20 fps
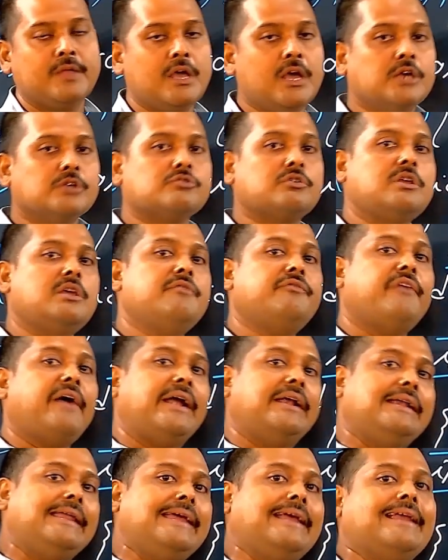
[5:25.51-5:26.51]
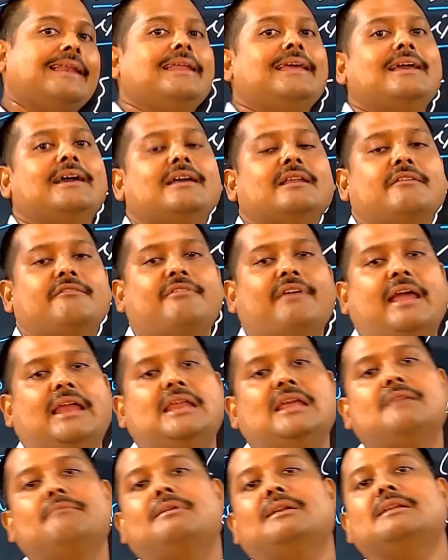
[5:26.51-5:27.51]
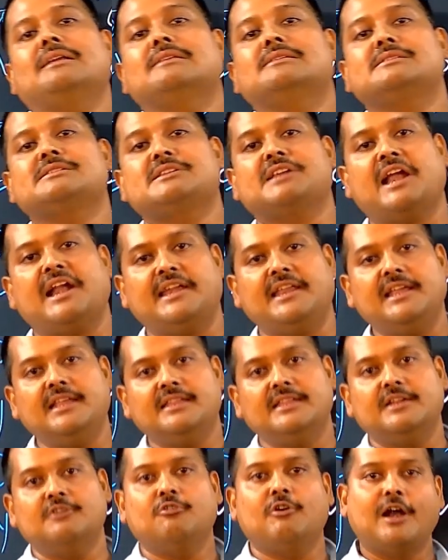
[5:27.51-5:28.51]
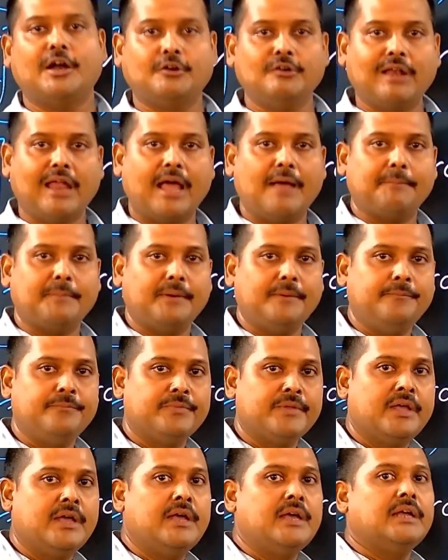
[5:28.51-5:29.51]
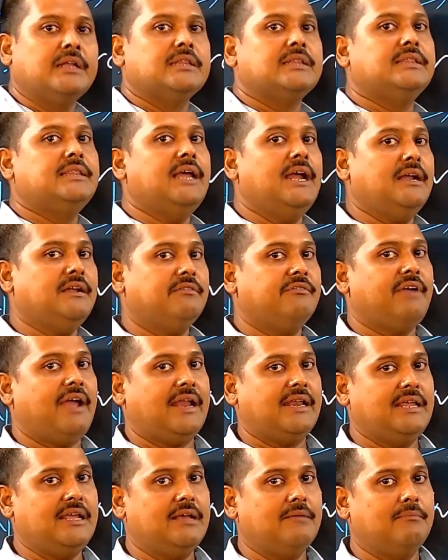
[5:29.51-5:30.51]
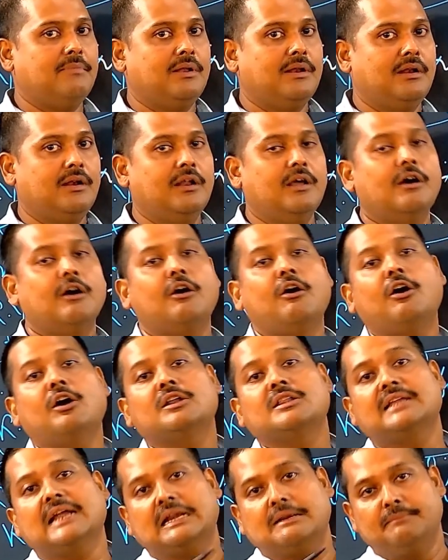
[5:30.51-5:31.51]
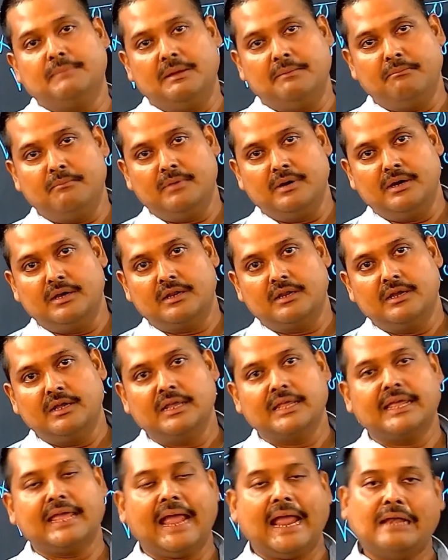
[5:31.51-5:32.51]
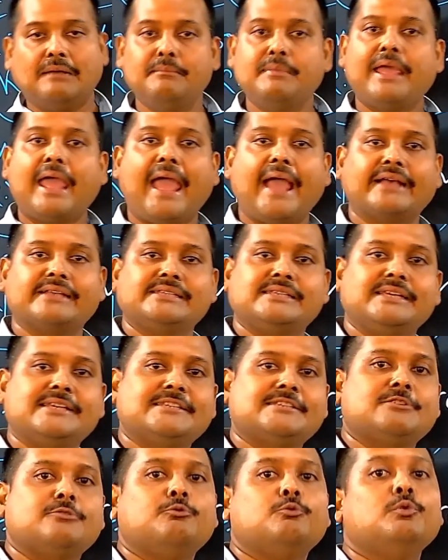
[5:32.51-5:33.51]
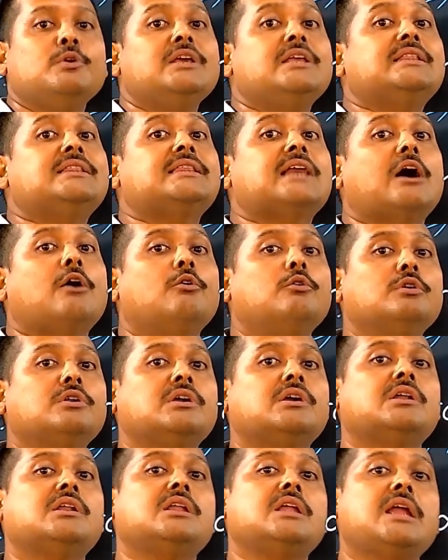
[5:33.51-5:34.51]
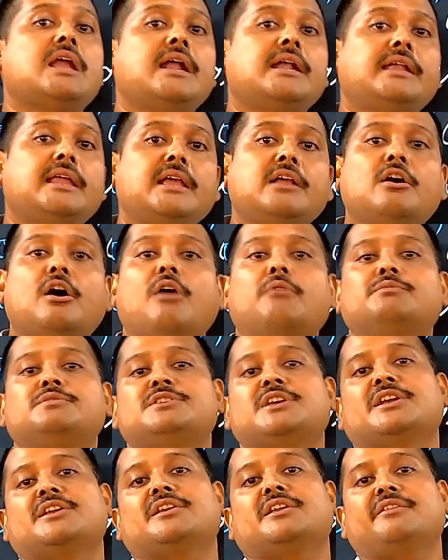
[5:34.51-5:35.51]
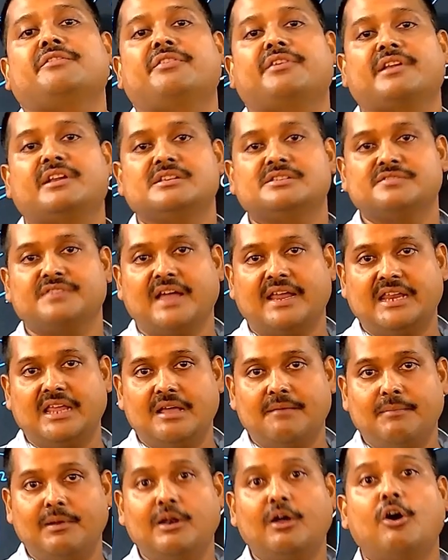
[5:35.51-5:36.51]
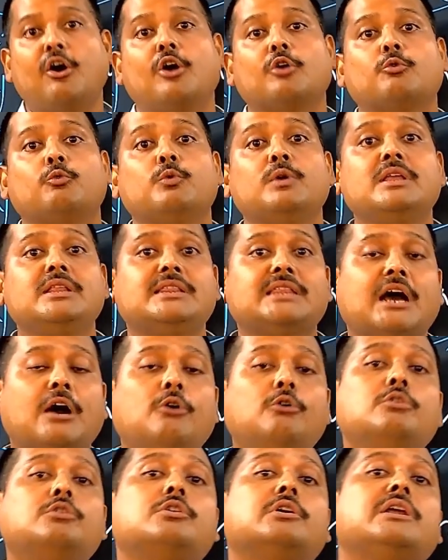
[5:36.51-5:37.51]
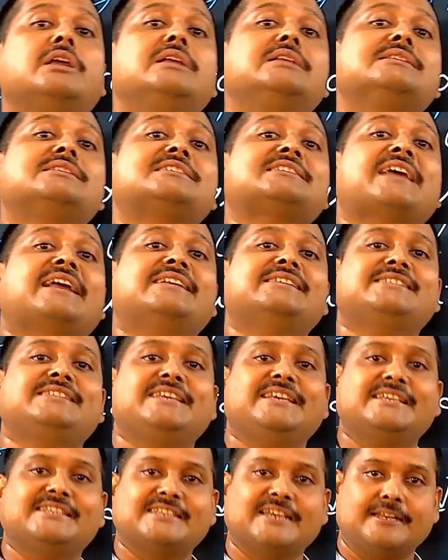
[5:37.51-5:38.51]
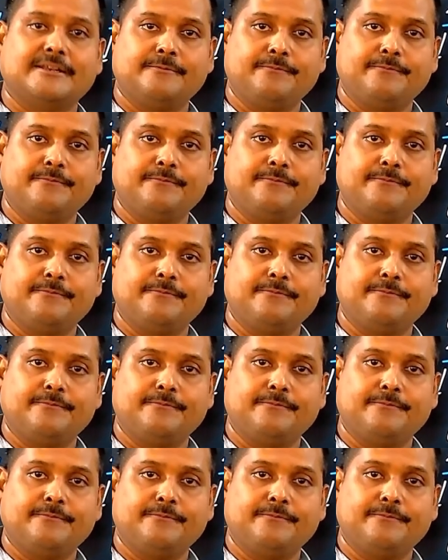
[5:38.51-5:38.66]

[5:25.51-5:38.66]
So, if I declare a variable as static, then what will happen? That variable or that member can be accessed without creating object reference variable or without instantiation.